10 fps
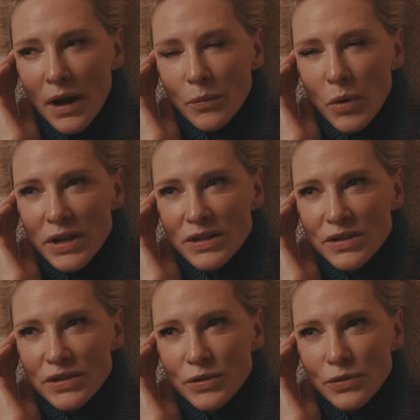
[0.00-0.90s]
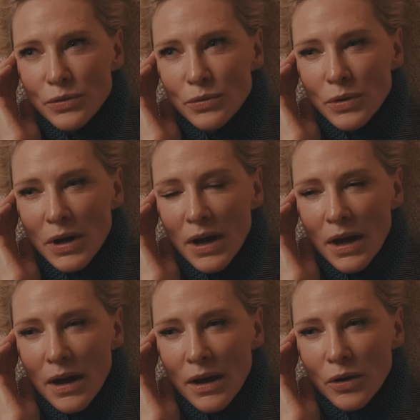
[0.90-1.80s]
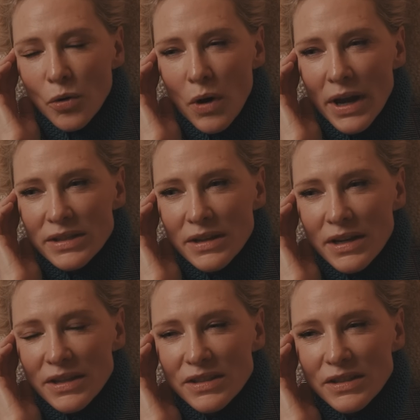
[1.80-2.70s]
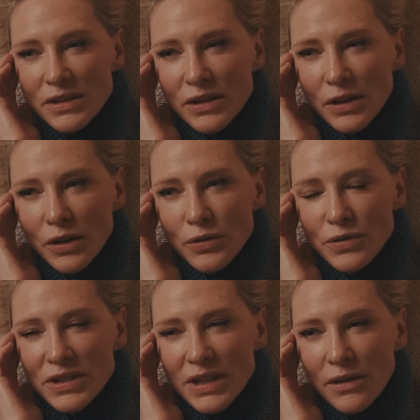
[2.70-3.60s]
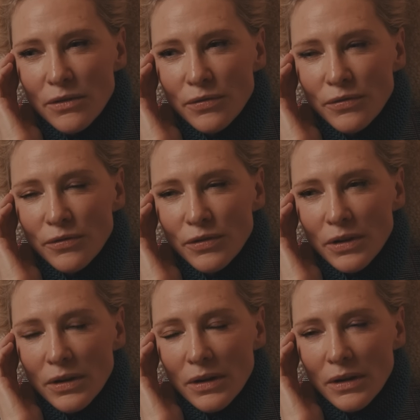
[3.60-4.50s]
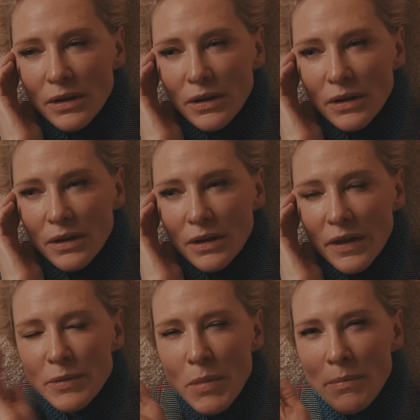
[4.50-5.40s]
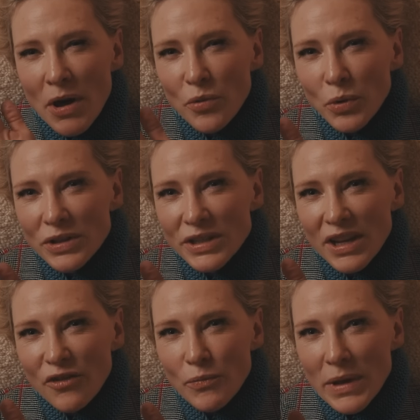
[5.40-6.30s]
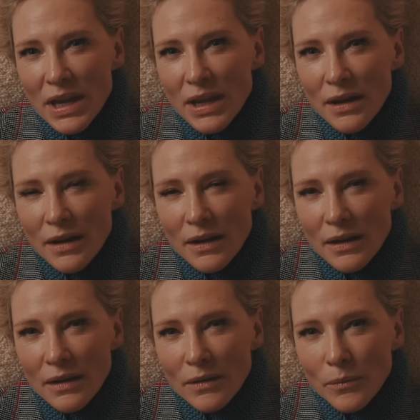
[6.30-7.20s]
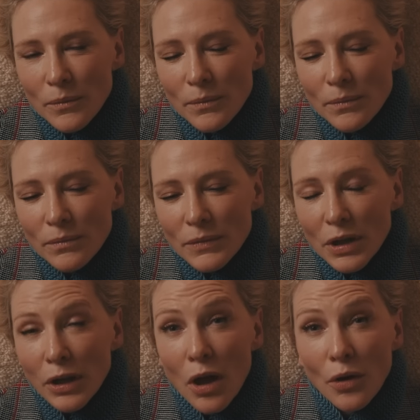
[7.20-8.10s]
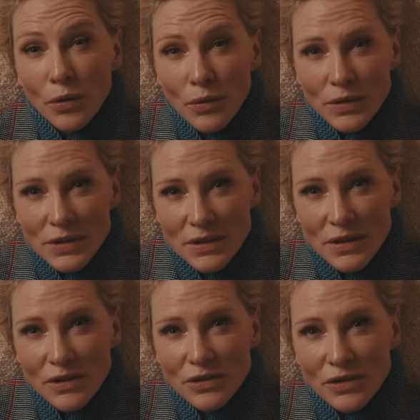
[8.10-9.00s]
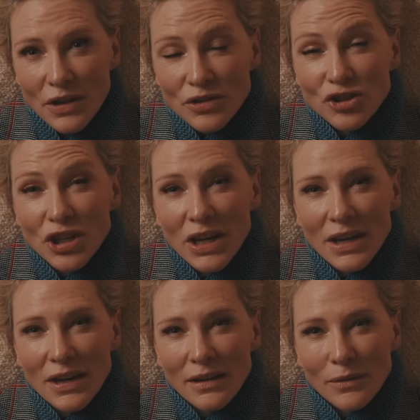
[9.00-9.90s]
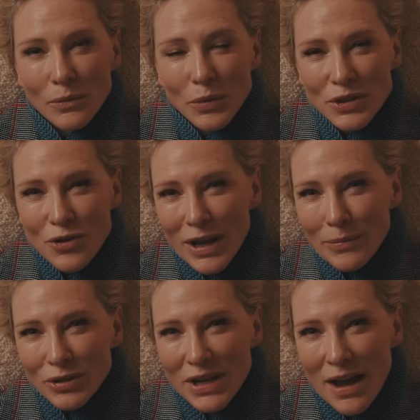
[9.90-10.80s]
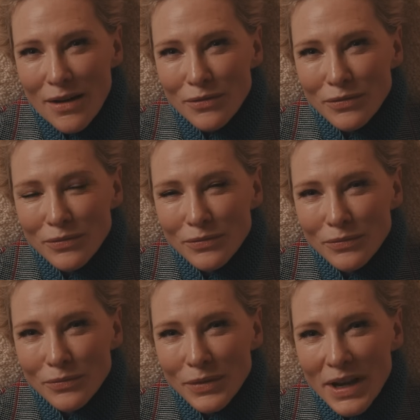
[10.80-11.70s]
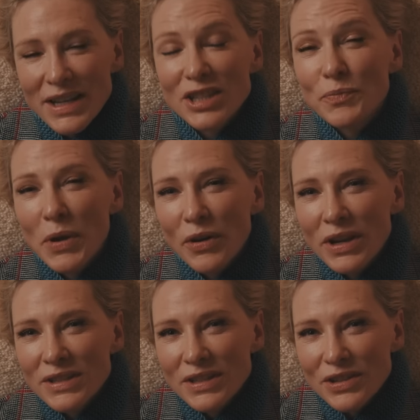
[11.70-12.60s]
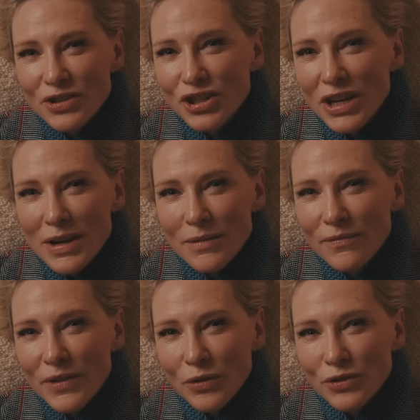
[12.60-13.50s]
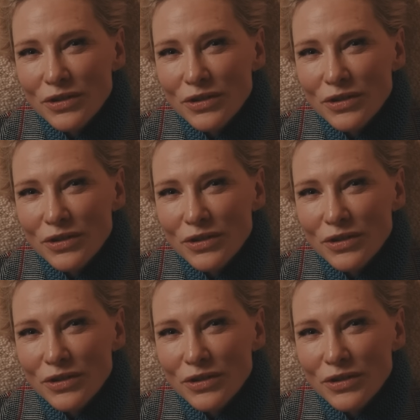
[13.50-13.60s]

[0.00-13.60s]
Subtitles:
I went to quite an exclusive. I think my mother wanted to give me clothes that she was not able to have, and experiences that she felt